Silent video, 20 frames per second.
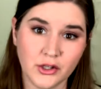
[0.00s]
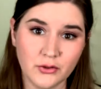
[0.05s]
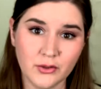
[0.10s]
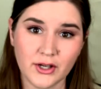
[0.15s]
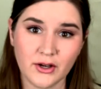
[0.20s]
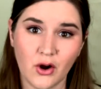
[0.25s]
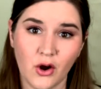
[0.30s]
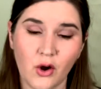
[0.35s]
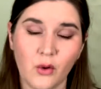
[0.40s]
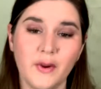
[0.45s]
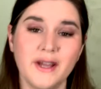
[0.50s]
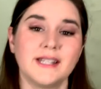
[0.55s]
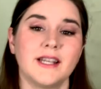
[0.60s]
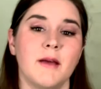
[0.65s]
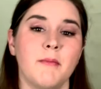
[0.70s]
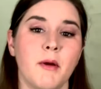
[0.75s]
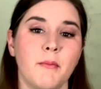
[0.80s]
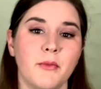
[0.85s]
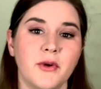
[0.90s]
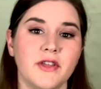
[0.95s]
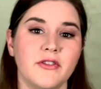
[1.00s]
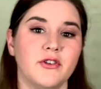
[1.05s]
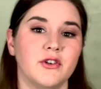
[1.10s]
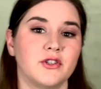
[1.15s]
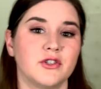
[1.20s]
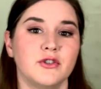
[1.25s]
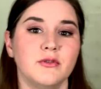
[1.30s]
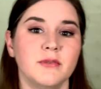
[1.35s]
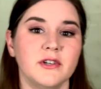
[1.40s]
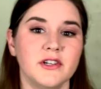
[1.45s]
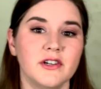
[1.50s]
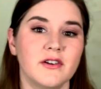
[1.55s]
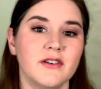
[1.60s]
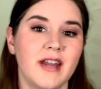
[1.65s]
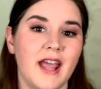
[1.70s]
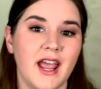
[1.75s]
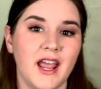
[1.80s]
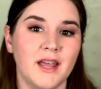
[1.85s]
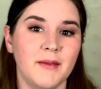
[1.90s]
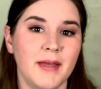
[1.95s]
you can always come up with your superhero
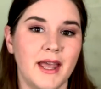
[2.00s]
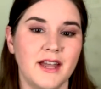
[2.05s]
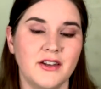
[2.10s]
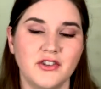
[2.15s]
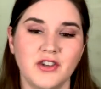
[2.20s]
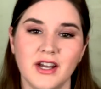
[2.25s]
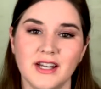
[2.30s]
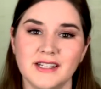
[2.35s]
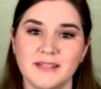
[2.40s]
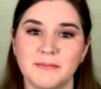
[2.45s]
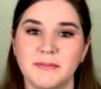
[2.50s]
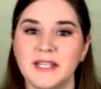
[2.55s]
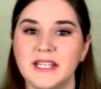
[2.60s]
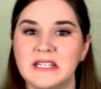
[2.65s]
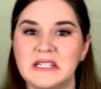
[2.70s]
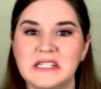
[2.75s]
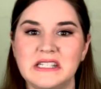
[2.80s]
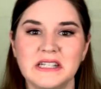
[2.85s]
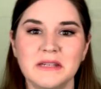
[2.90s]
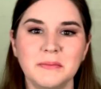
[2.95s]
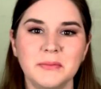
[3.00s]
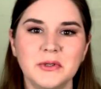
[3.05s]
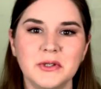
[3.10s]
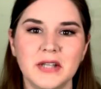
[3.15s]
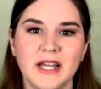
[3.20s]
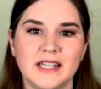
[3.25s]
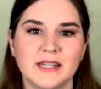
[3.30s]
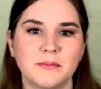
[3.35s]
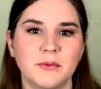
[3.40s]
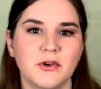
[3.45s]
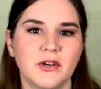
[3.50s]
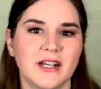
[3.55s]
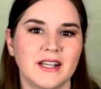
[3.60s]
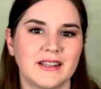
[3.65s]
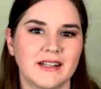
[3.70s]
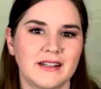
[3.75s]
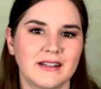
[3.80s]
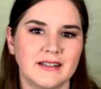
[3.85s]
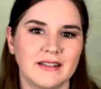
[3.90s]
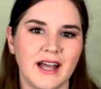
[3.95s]
name and just be as simple as putting
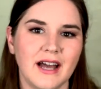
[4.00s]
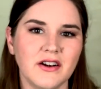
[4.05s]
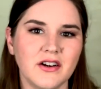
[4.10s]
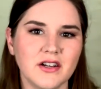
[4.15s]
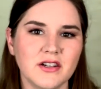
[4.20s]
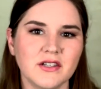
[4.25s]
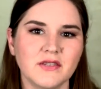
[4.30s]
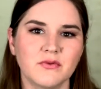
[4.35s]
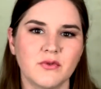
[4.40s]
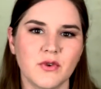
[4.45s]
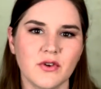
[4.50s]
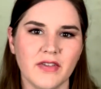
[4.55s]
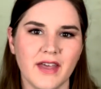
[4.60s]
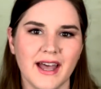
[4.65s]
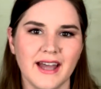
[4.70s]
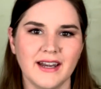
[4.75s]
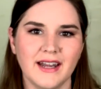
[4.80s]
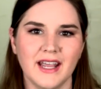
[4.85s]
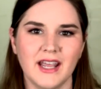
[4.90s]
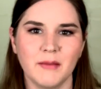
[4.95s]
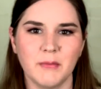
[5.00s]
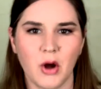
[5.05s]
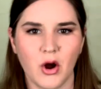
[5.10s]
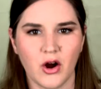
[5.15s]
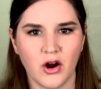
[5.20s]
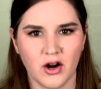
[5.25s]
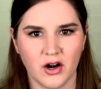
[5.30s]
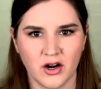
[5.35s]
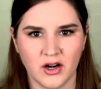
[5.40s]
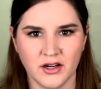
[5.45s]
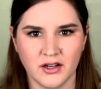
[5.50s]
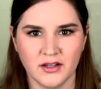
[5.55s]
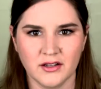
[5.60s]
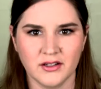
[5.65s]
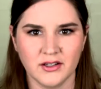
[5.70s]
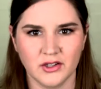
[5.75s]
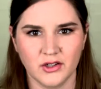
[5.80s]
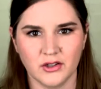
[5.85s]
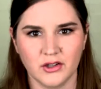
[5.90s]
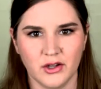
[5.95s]
the letters for that name on
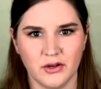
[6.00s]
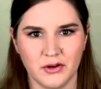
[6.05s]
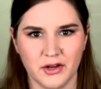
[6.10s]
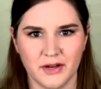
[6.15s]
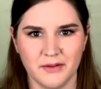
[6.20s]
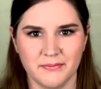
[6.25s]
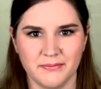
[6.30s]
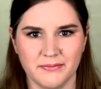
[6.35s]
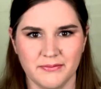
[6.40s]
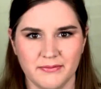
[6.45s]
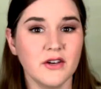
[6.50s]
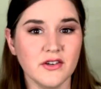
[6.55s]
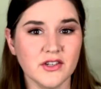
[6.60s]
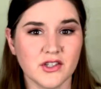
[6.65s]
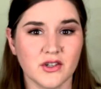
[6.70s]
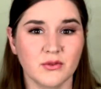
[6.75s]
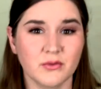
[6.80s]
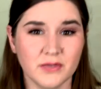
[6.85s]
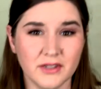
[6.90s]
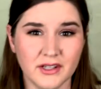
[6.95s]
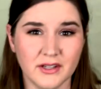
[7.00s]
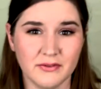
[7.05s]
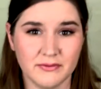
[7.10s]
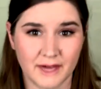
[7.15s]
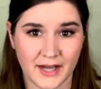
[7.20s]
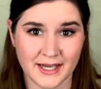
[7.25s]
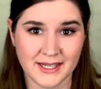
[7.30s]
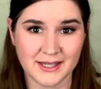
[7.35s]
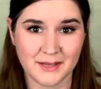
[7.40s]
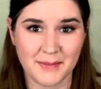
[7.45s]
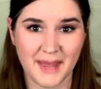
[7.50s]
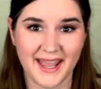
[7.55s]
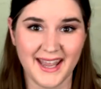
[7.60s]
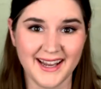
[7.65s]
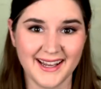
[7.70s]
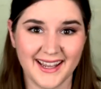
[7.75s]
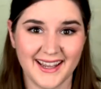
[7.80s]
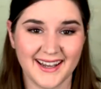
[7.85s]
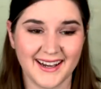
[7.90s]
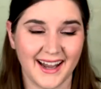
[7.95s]
your logo. Logos are really fun to
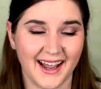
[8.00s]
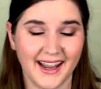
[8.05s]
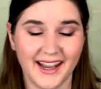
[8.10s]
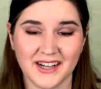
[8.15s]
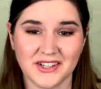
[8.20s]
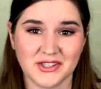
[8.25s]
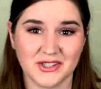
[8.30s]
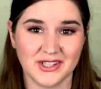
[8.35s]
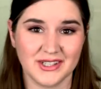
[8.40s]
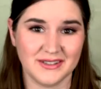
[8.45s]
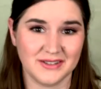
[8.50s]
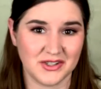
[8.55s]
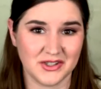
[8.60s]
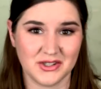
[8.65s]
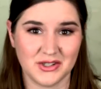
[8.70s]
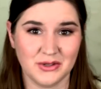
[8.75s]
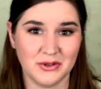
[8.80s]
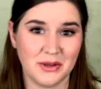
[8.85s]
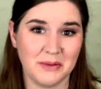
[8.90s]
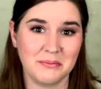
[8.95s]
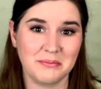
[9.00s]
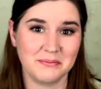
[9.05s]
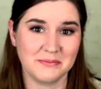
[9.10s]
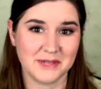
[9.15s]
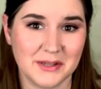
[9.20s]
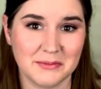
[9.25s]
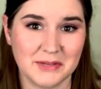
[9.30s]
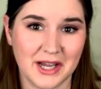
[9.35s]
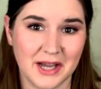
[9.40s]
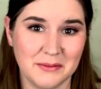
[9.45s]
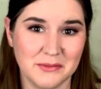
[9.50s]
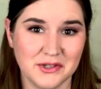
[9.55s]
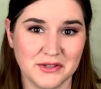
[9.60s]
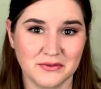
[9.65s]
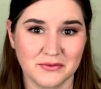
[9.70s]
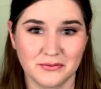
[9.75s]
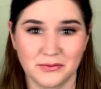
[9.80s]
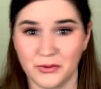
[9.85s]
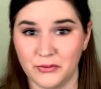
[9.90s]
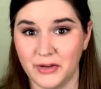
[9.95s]
make, and I actually just do them
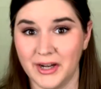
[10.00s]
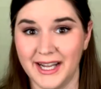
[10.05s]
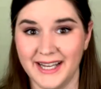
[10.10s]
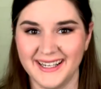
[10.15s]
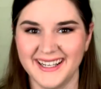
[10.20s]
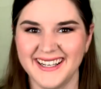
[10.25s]
sometimes for fun.